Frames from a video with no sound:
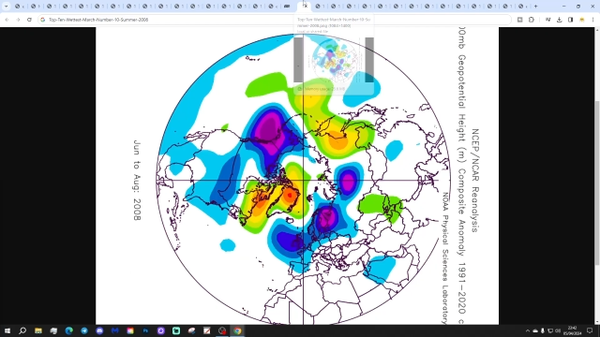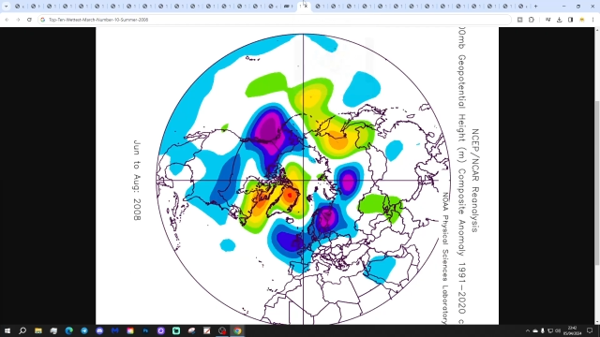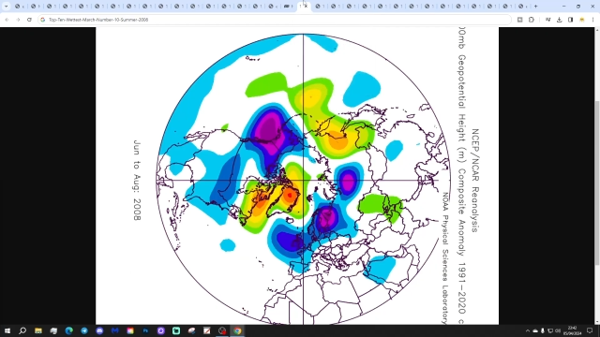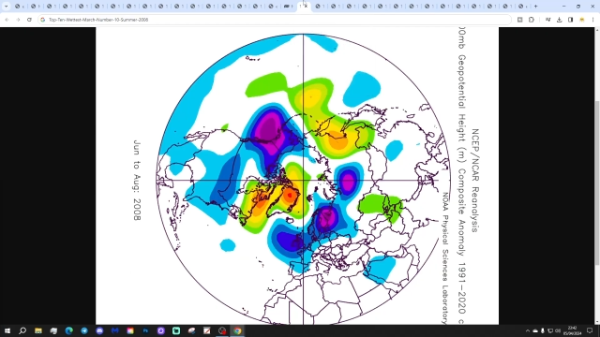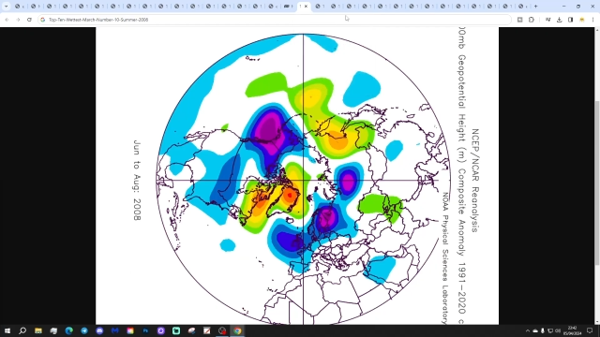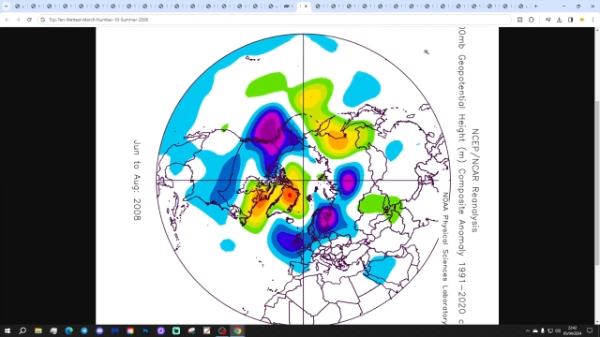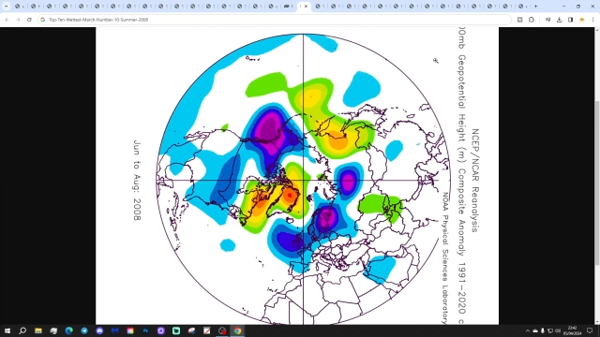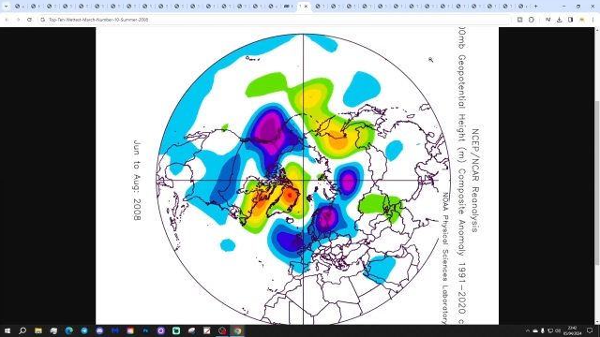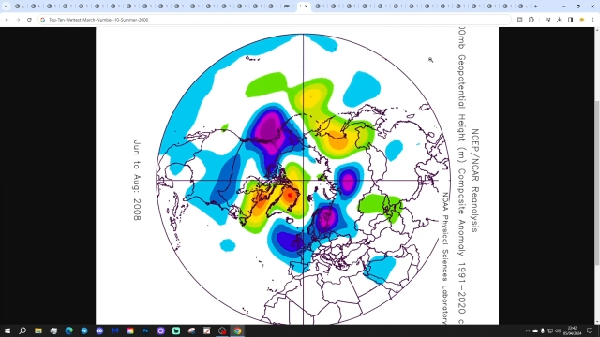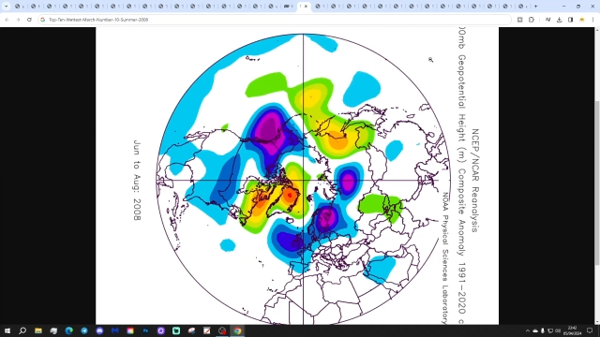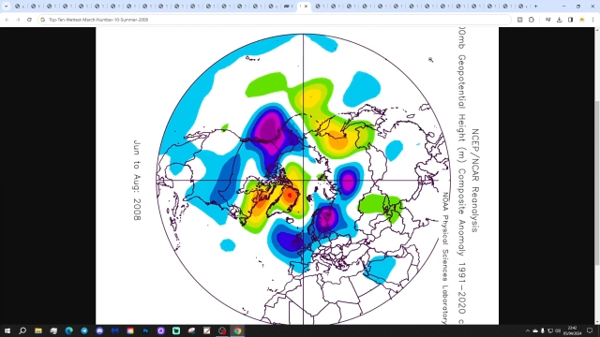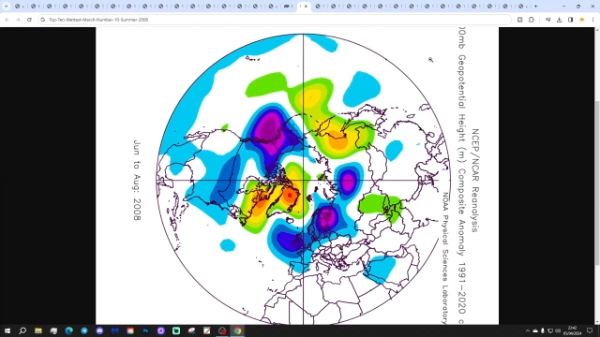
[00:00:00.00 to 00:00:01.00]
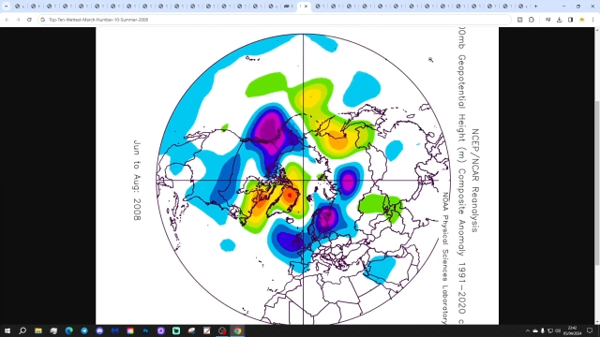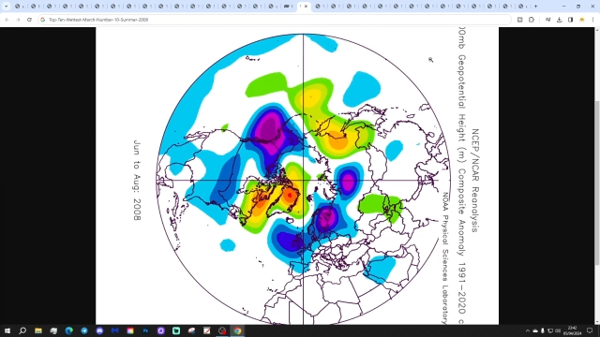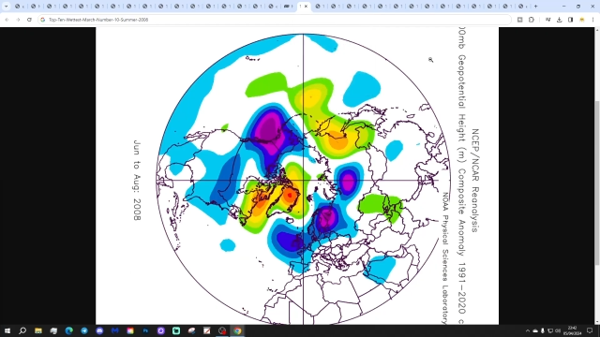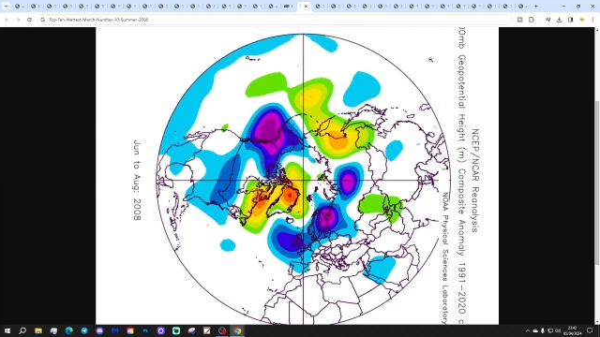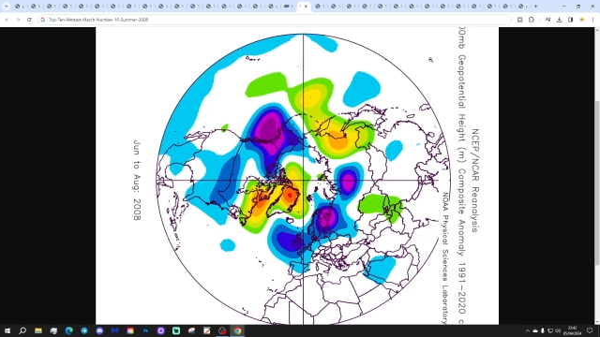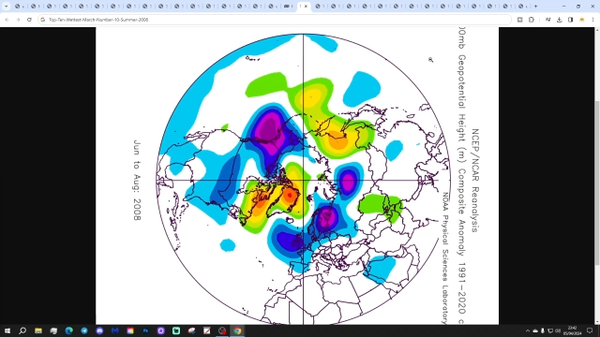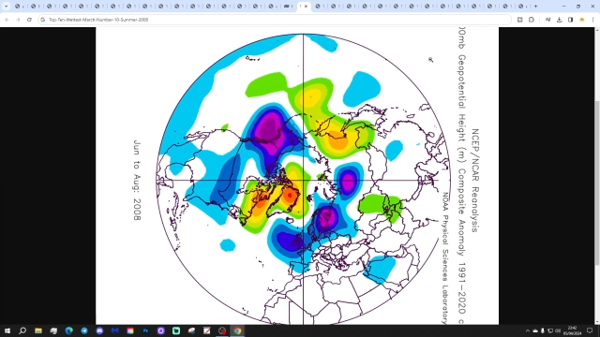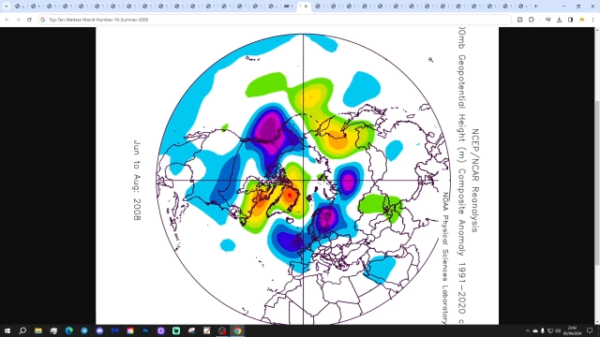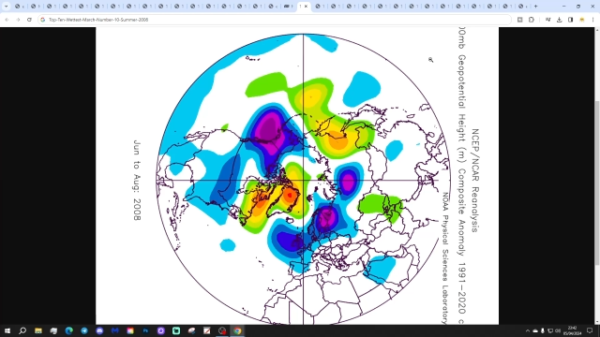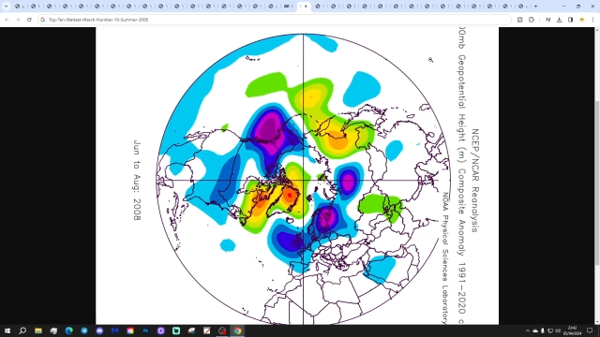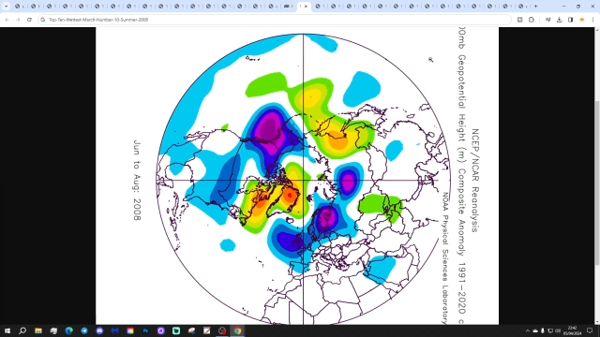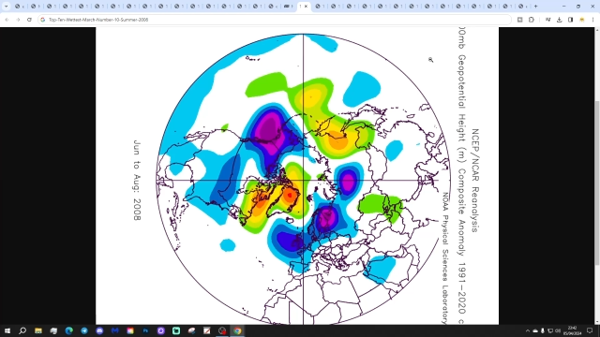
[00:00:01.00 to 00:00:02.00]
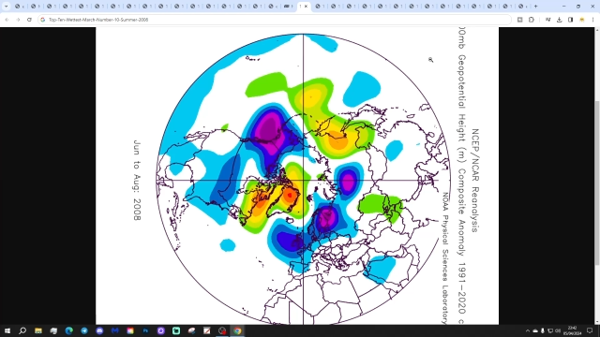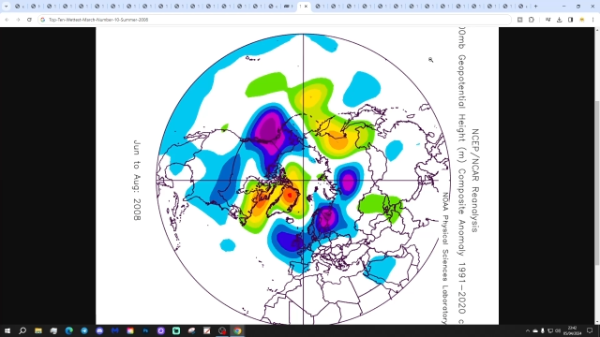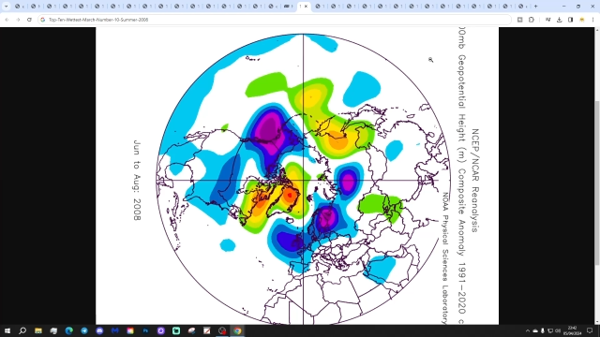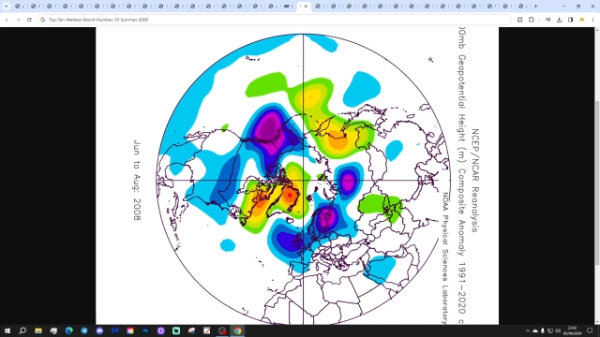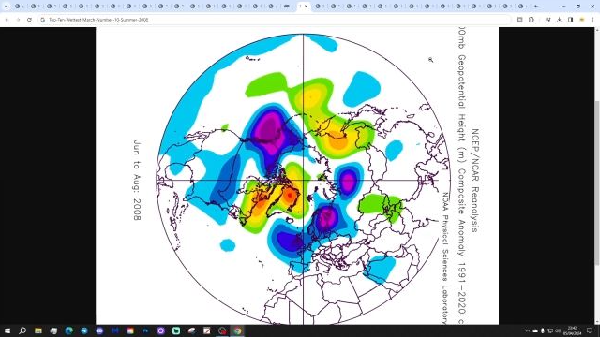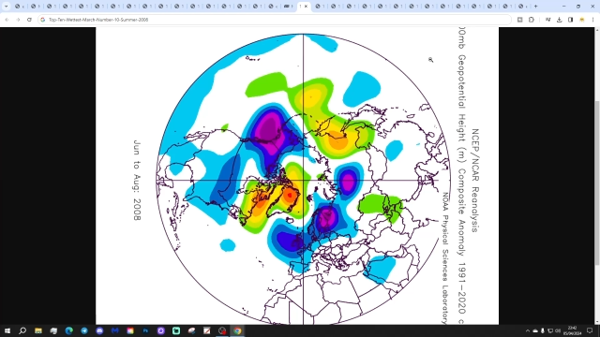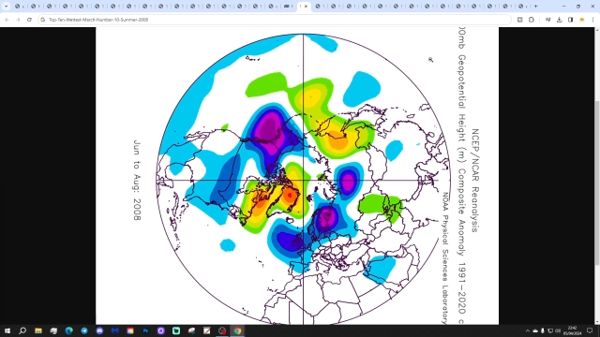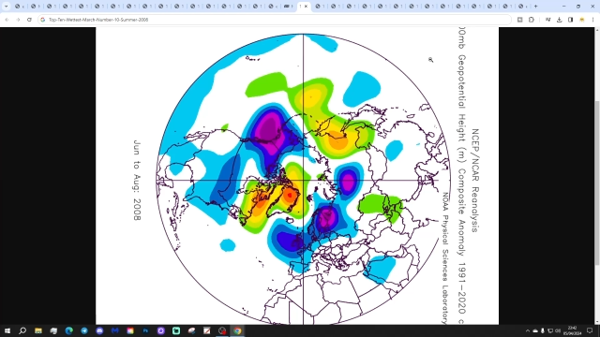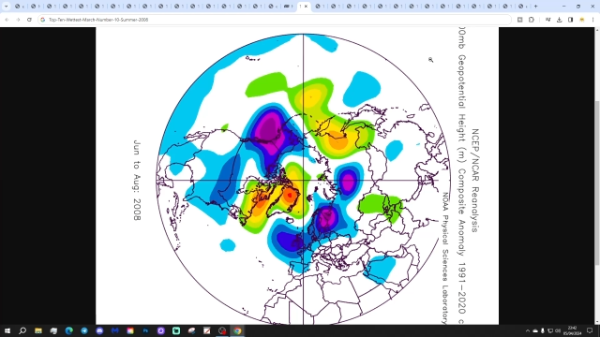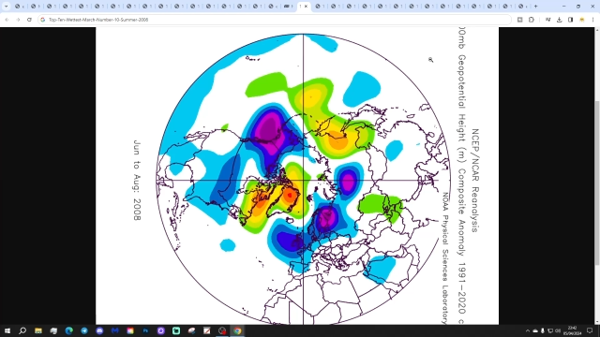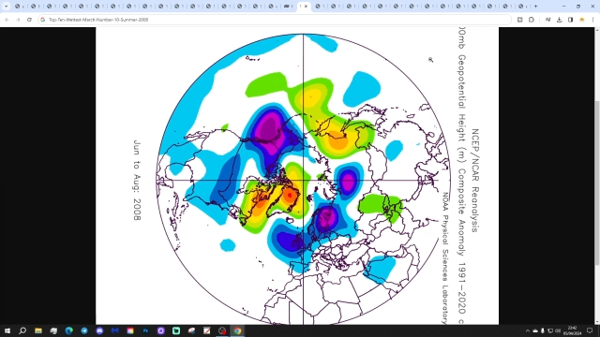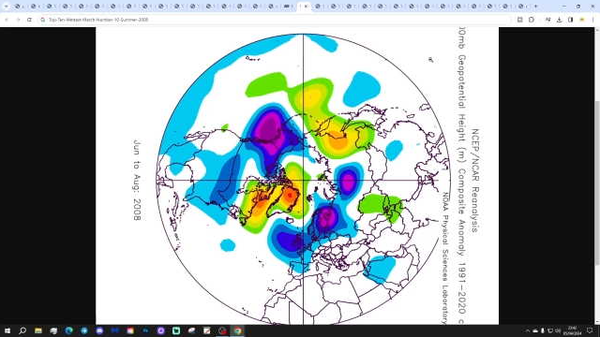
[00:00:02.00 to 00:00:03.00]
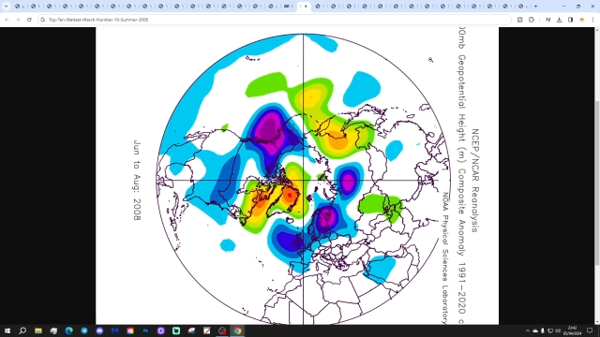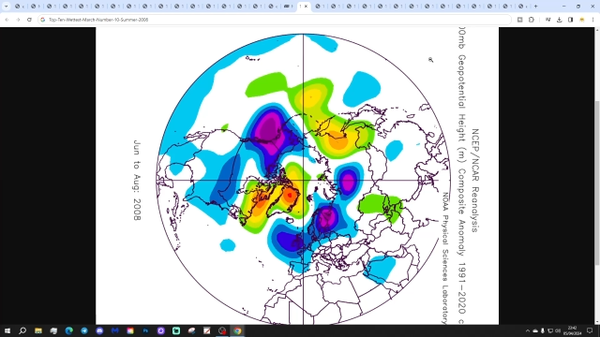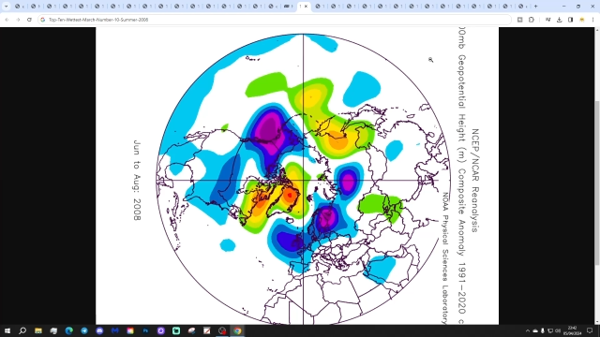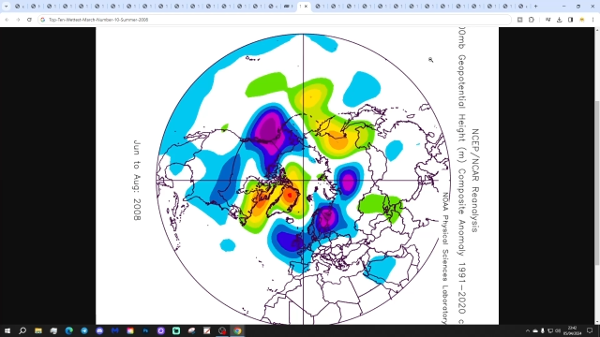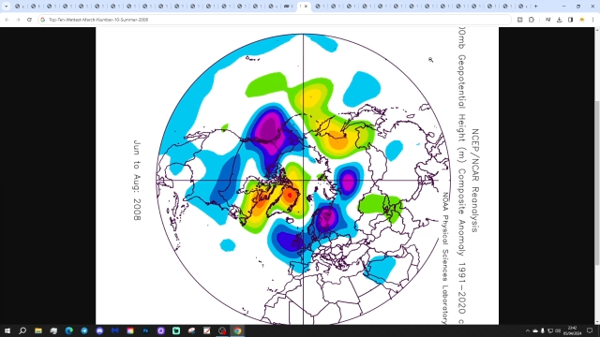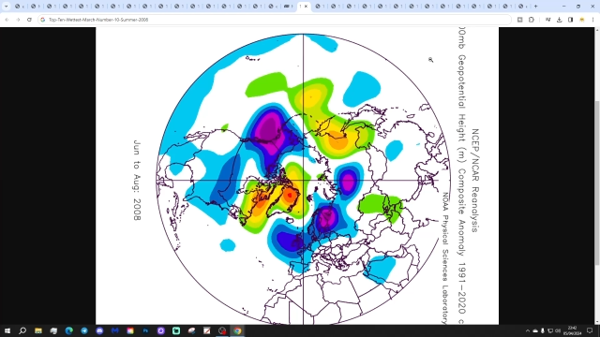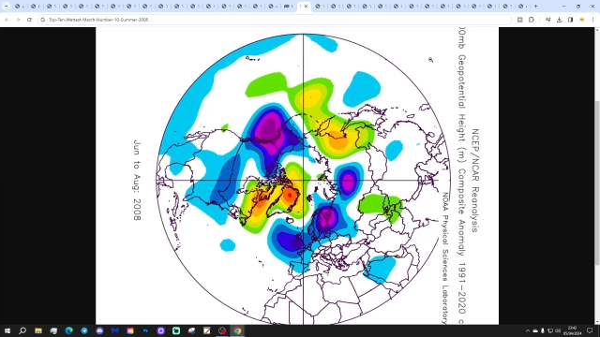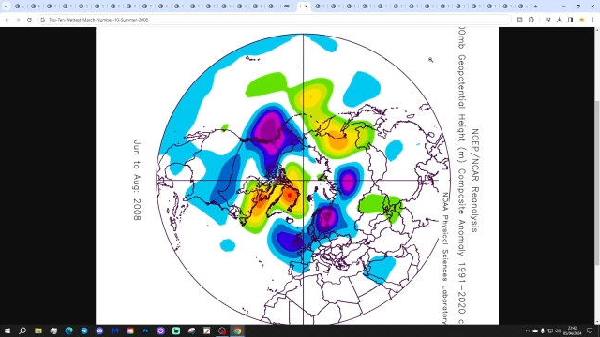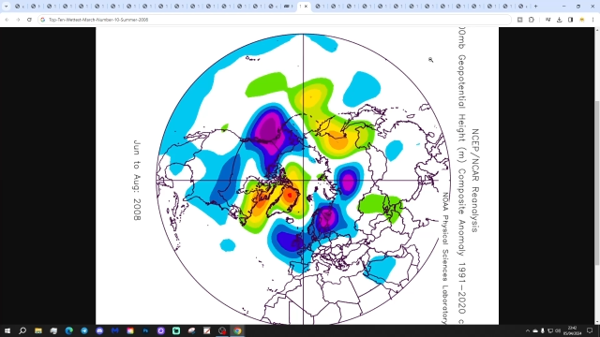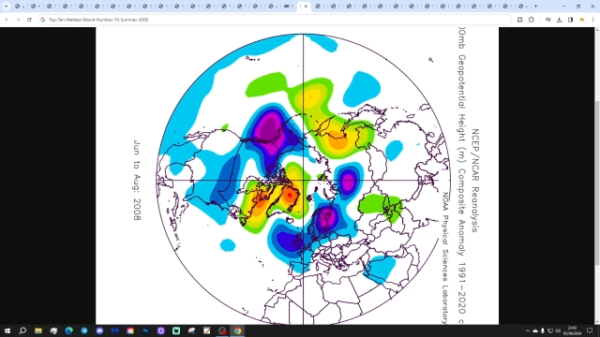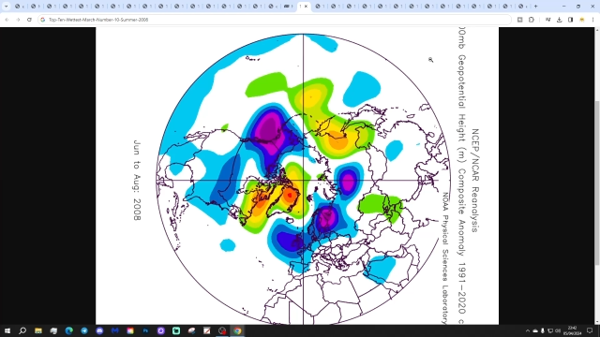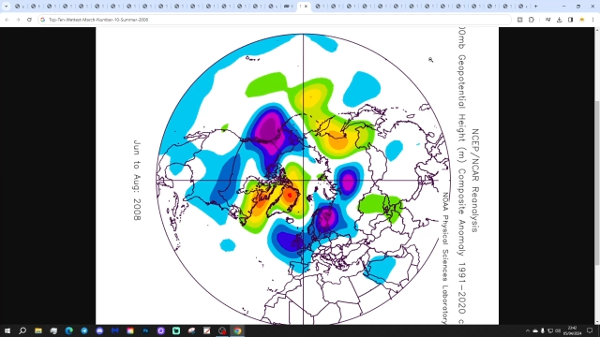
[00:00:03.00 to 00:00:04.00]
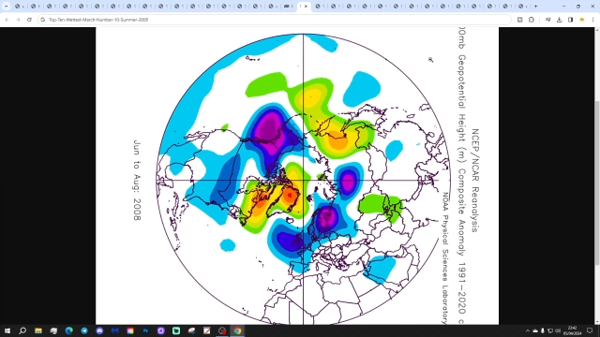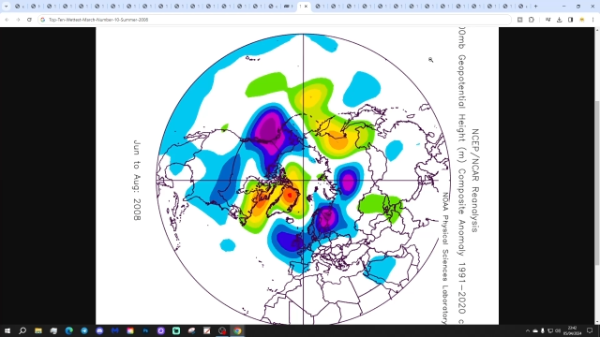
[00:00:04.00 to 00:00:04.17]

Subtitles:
Nobody's mouth can be seen.